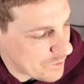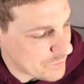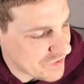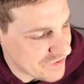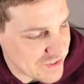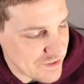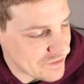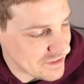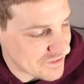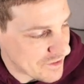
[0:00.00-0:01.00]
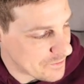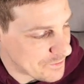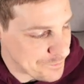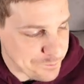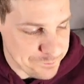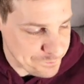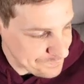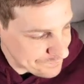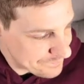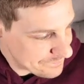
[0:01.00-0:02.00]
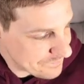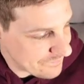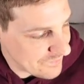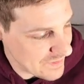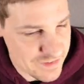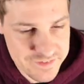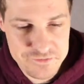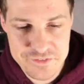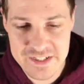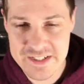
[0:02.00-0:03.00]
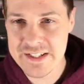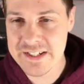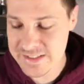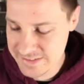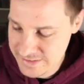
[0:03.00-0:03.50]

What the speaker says: Was it 7 in total? Something like that.